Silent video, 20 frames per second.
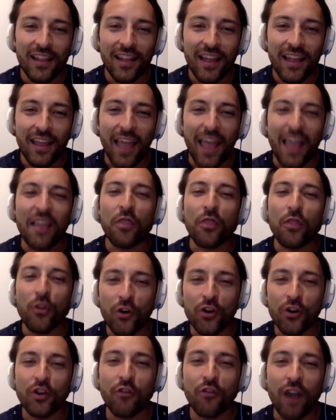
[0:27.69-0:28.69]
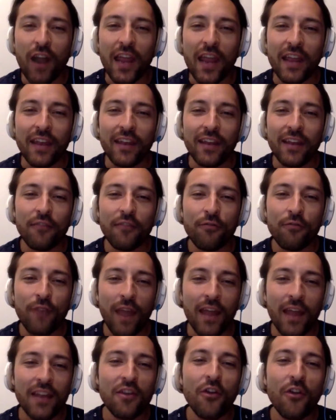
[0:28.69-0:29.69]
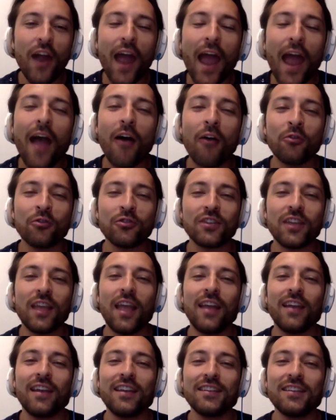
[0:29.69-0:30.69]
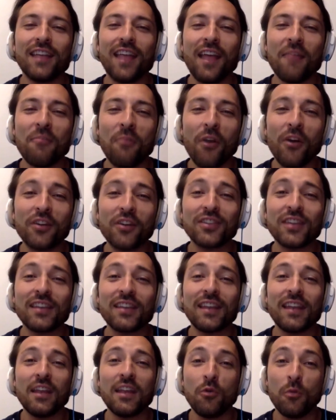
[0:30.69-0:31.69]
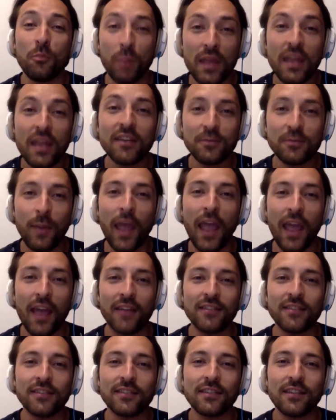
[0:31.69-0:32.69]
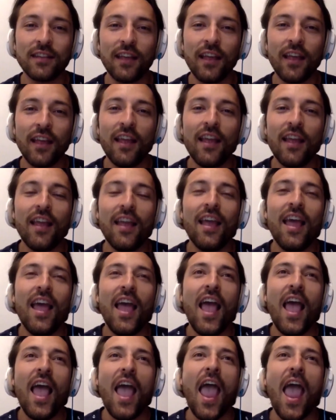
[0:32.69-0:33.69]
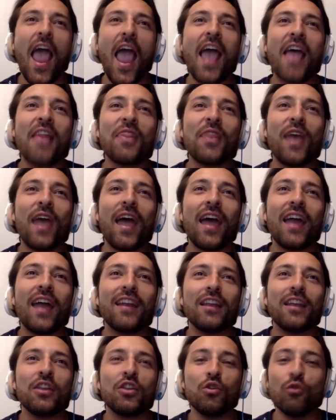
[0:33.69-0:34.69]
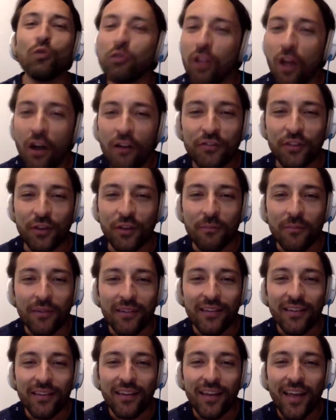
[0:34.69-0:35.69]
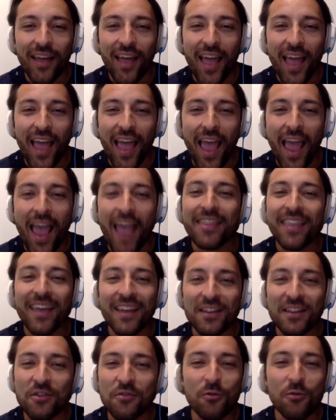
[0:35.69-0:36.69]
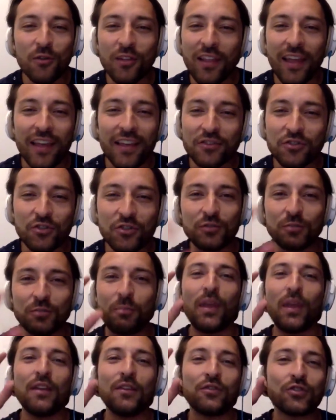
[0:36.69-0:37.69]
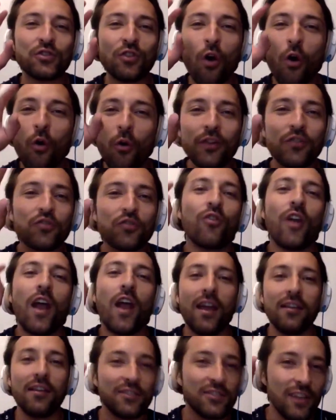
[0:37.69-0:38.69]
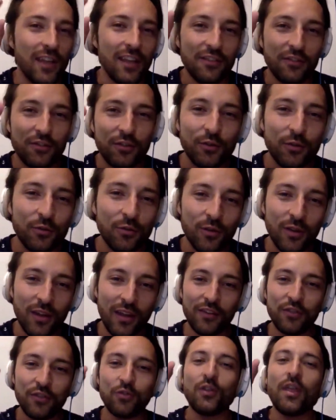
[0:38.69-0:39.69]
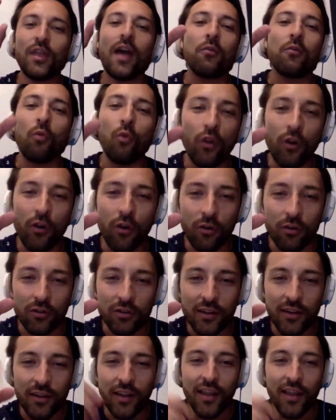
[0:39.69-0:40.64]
Like in third grade in your house. And Mark said that he would pee his pants and that you loved them. And that you would like just be so entranced into that world.